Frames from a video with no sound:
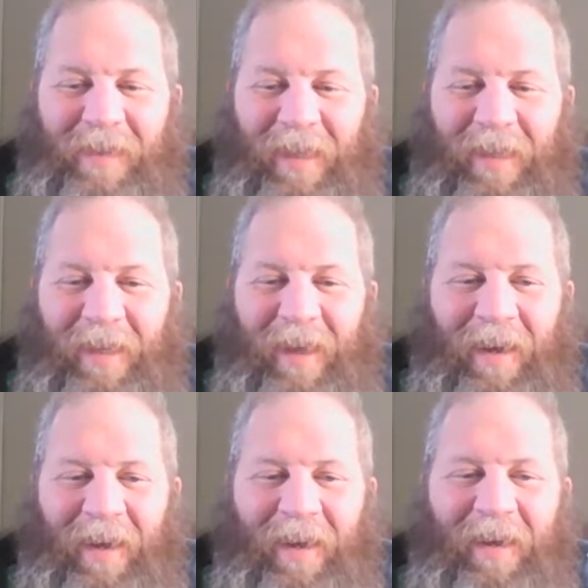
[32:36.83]
to get
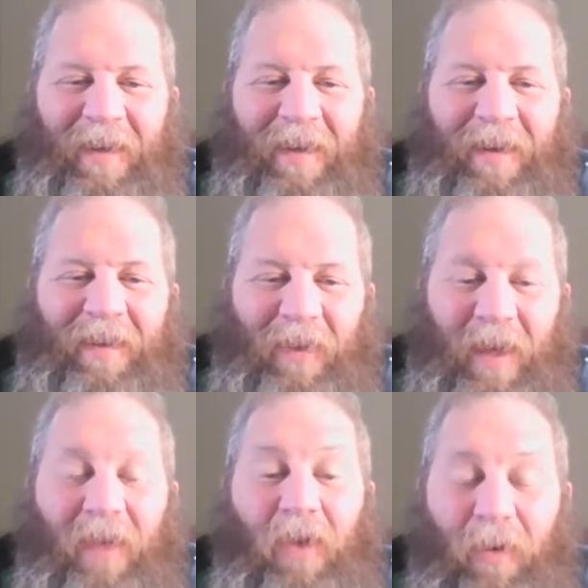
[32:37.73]

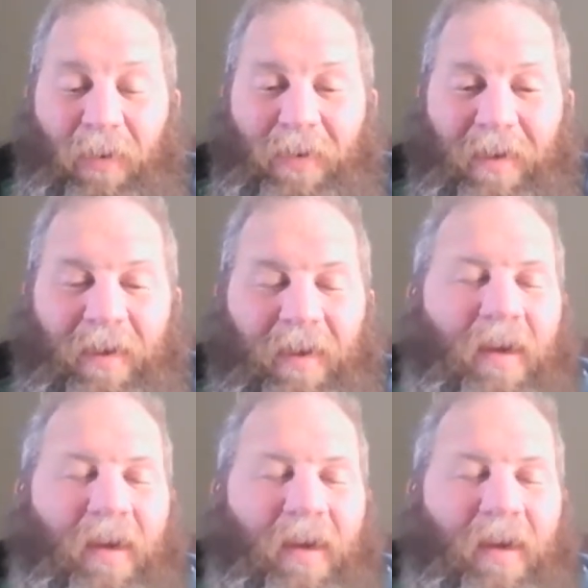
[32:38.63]
those in.